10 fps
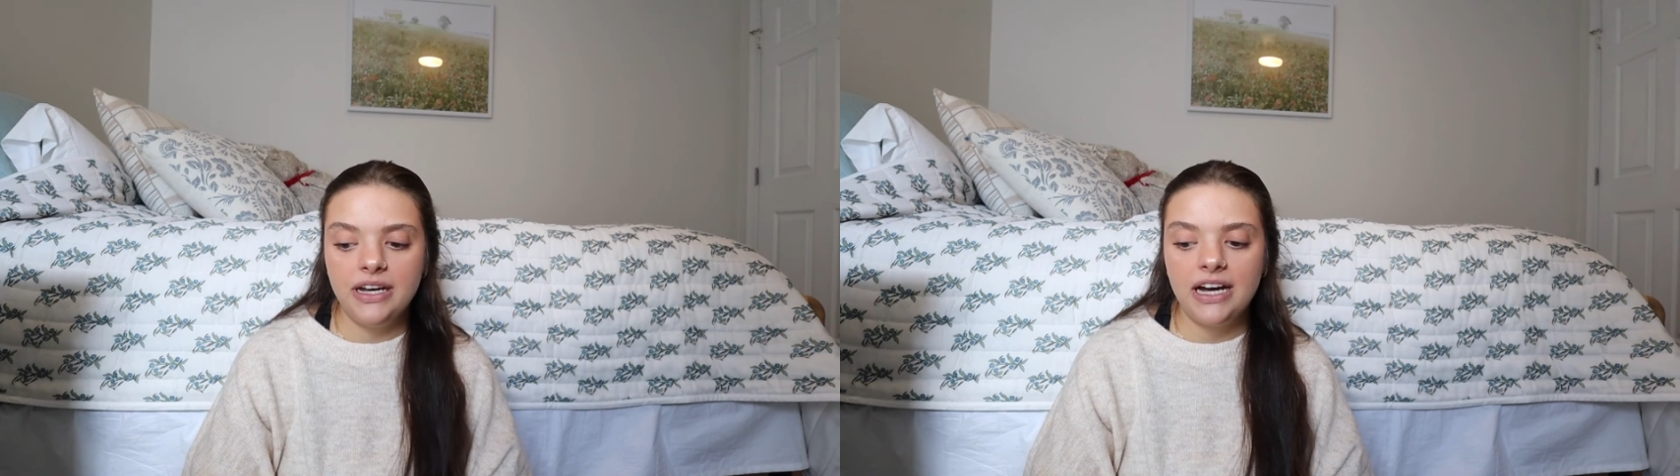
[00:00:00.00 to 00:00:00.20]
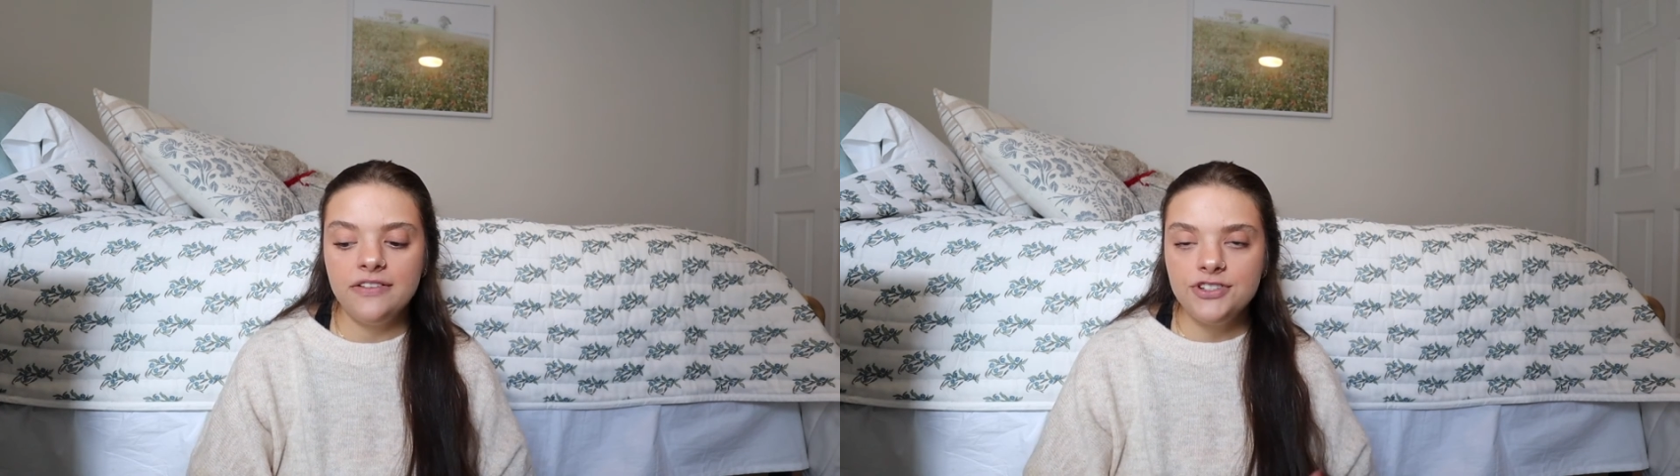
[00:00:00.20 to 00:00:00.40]

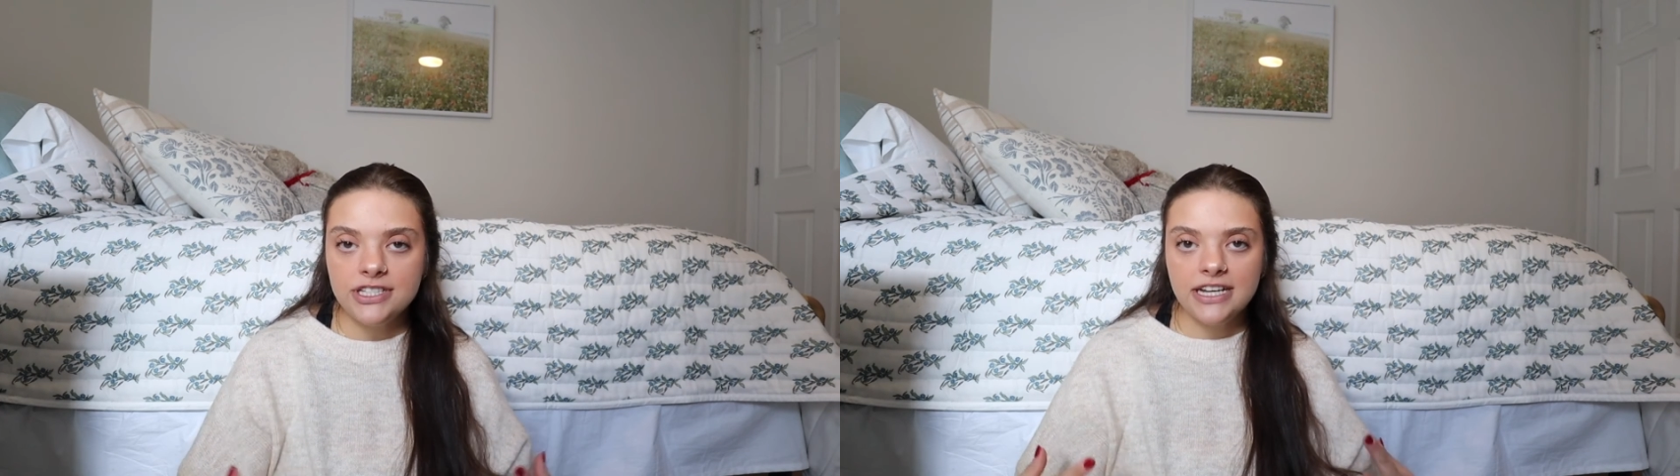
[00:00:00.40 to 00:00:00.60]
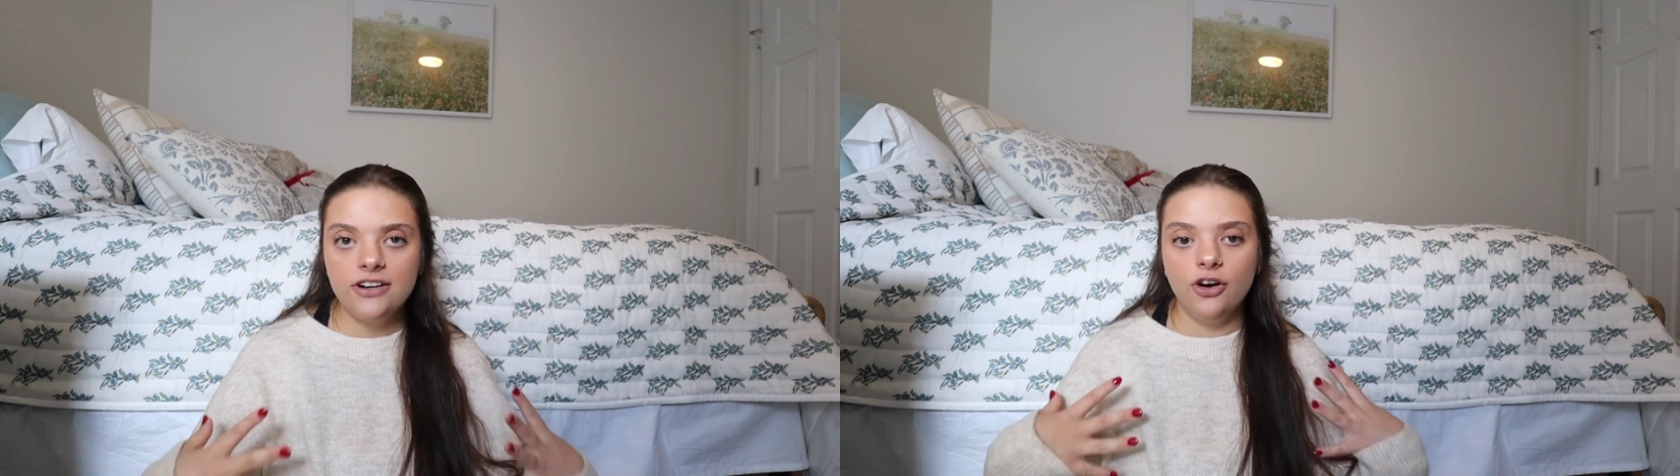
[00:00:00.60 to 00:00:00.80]
kind of
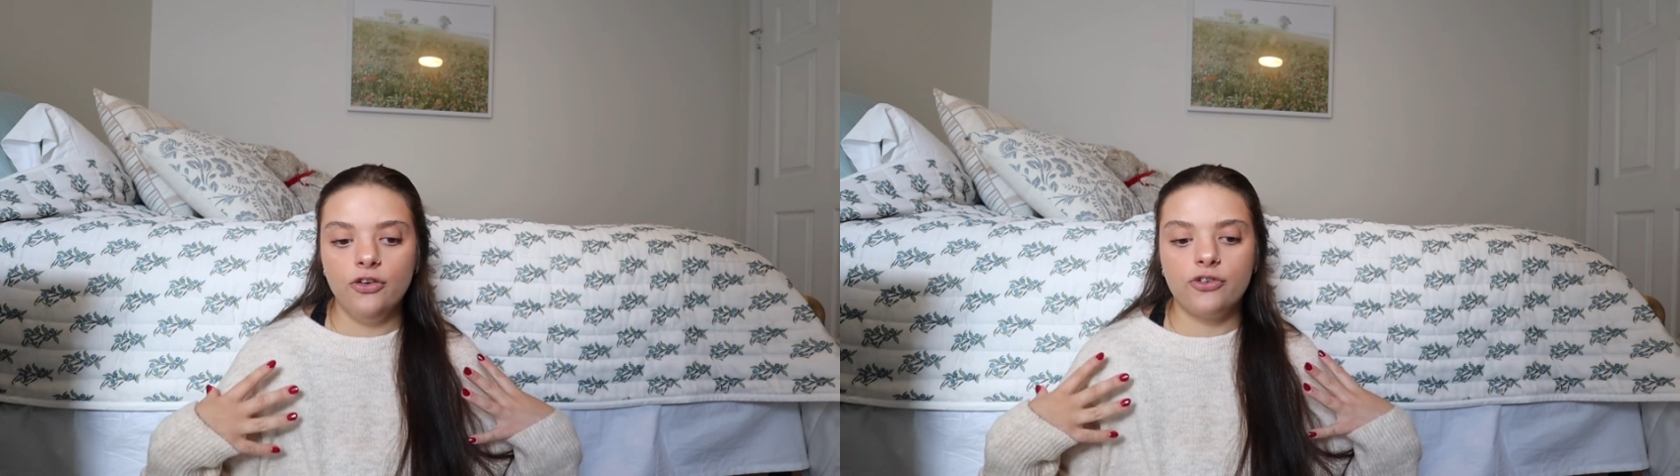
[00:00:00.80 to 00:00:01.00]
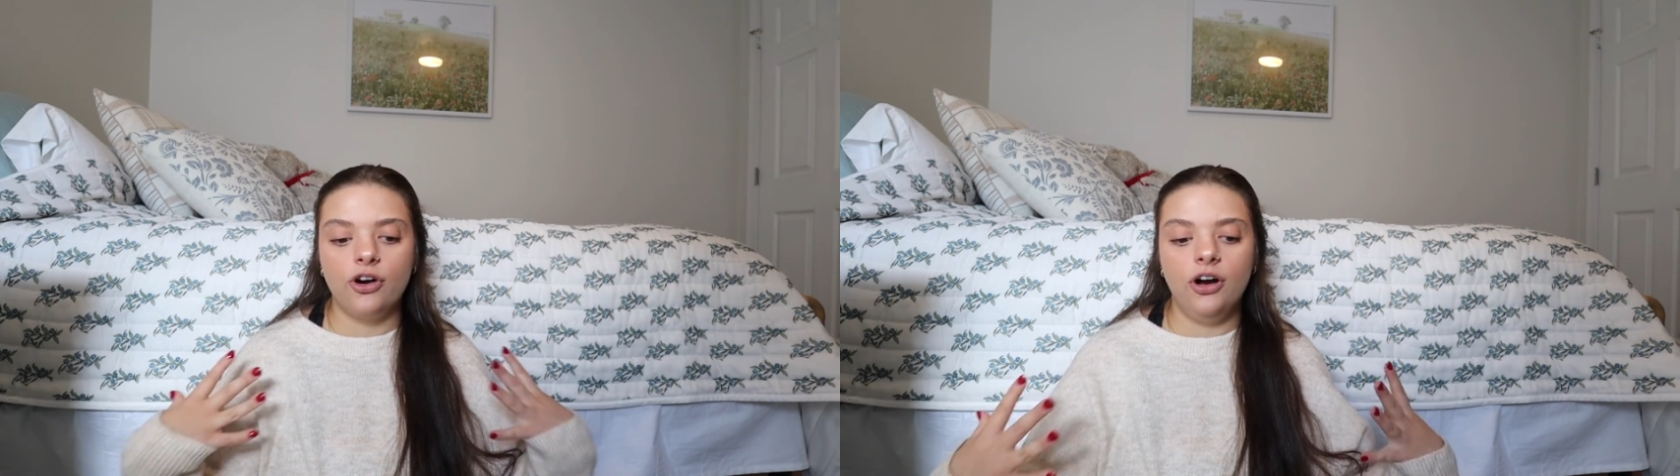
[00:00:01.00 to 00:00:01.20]
just like an
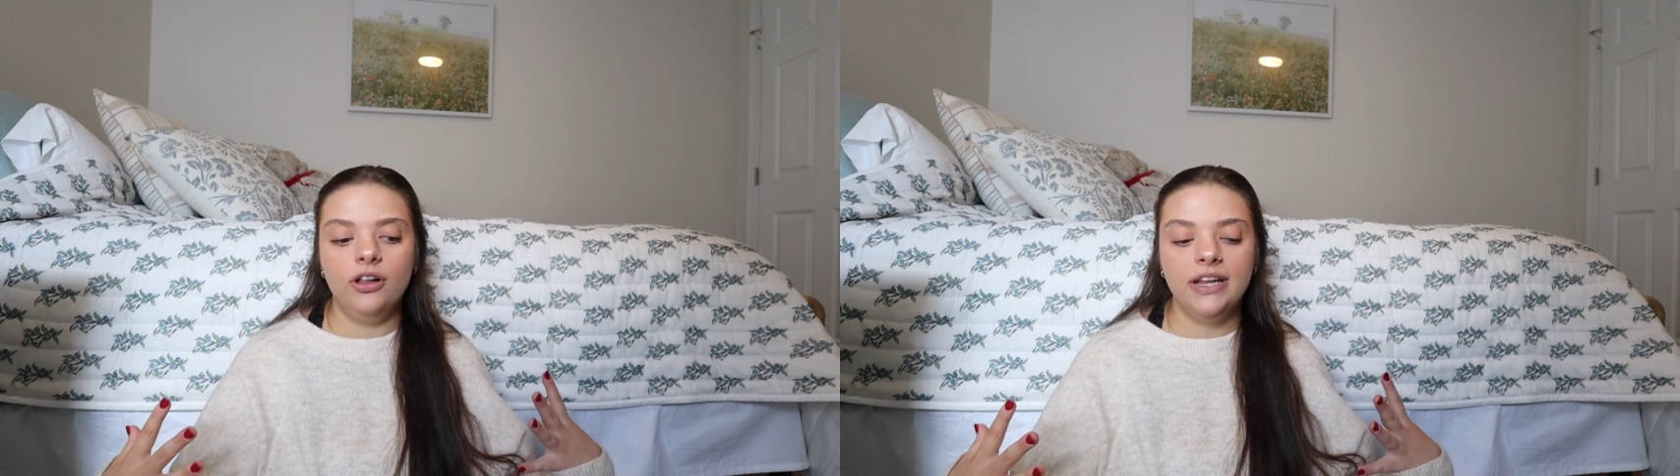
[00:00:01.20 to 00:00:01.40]
overall